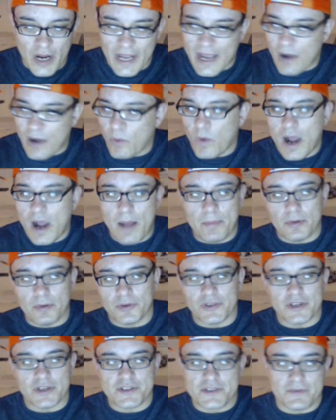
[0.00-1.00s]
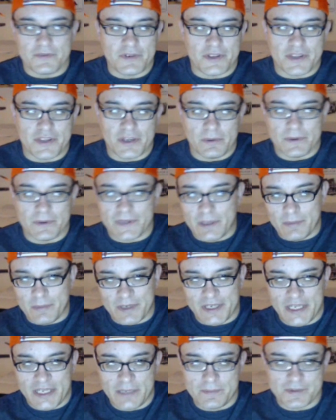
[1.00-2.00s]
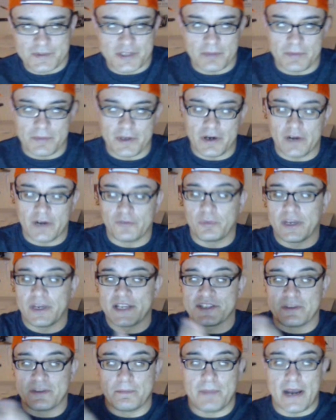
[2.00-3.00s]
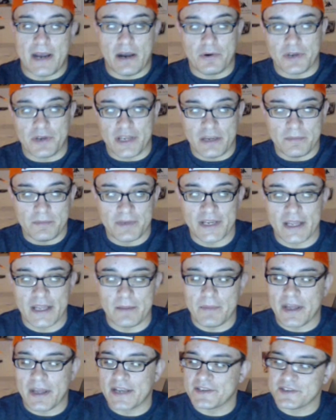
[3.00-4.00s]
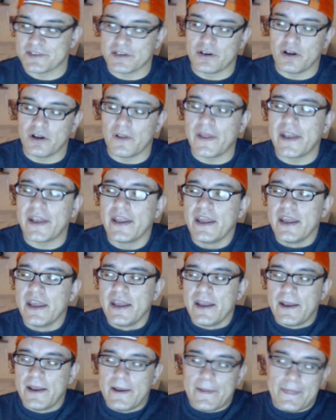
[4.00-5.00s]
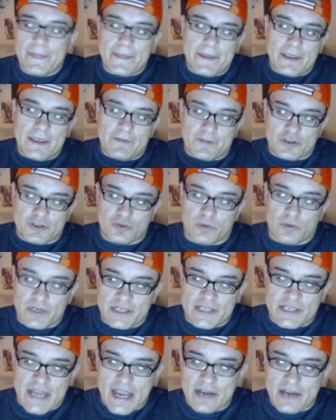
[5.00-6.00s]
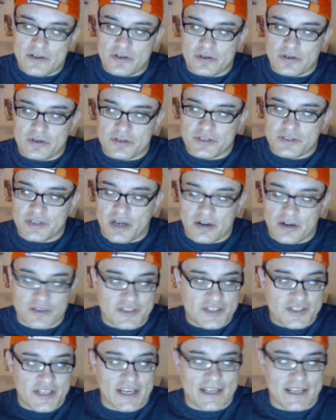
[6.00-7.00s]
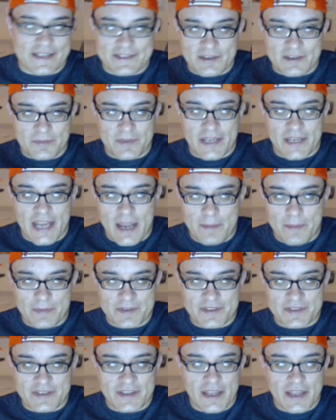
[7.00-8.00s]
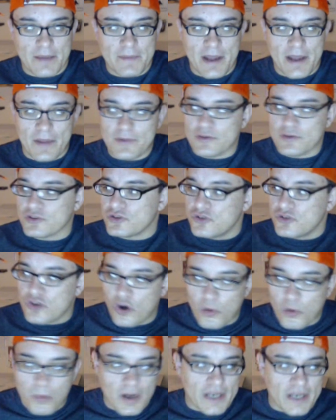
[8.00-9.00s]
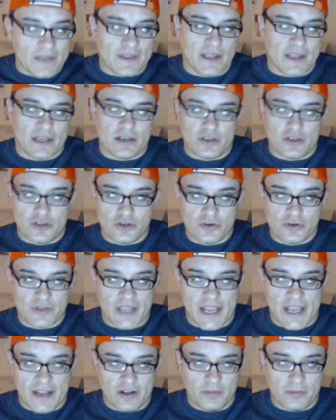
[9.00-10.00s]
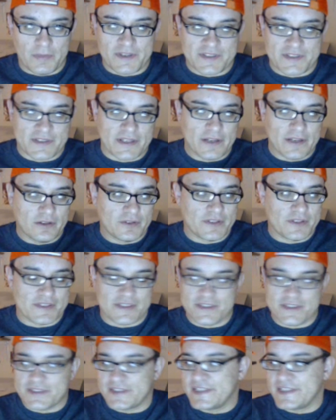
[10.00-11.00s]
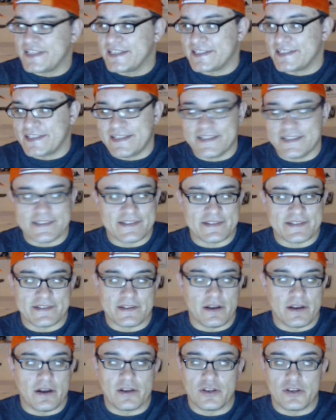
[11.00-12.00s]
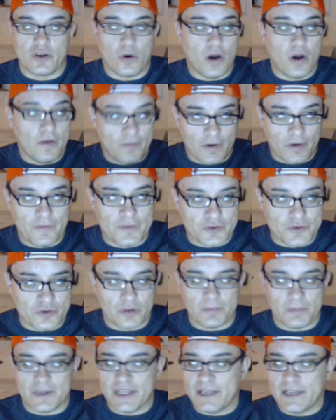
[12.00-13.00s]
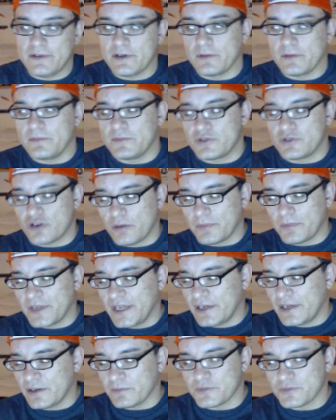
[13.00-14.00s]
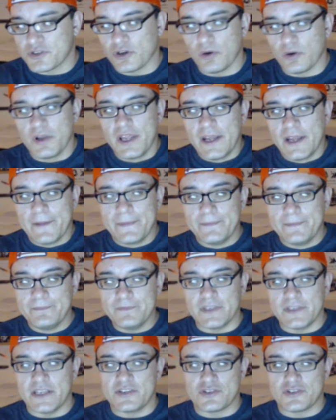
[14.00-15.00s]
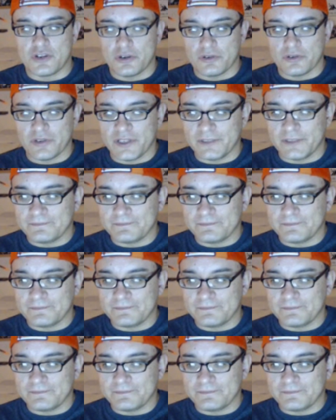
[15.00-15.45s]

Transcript: how Wapol does everything with them and keeps them there and everybody has to bow to him to get medicine and all that, if the 20 doctors are sick and something happens to them, now there's nobody that can cure the ailments and the illnesses and the diseases, of the Drum Kingdom. So he's one